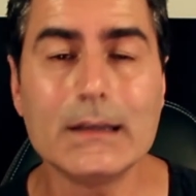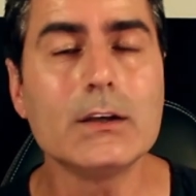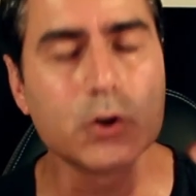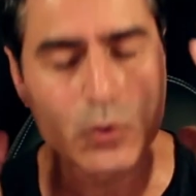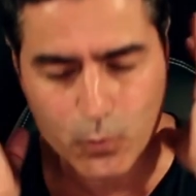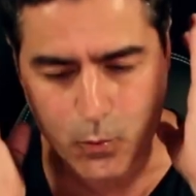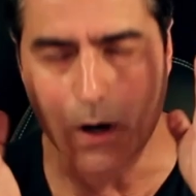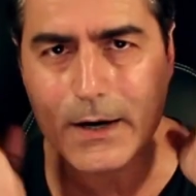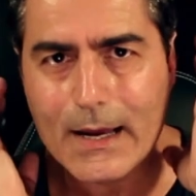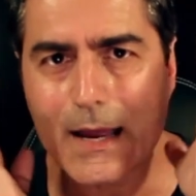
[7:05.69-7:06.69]
you
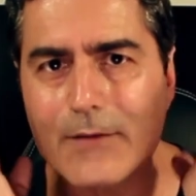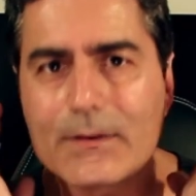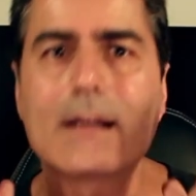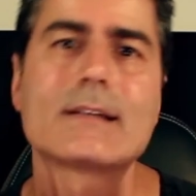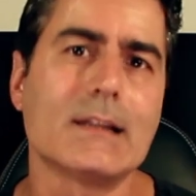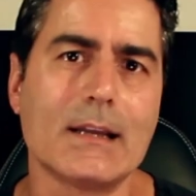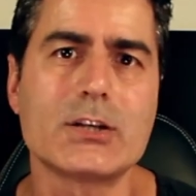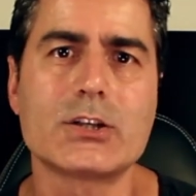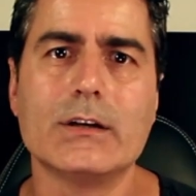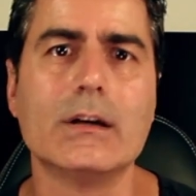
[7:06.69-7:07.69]
want to have that
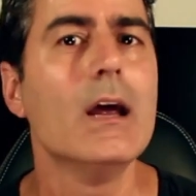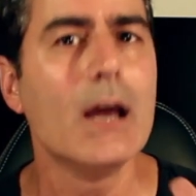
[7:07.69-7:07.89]
isolation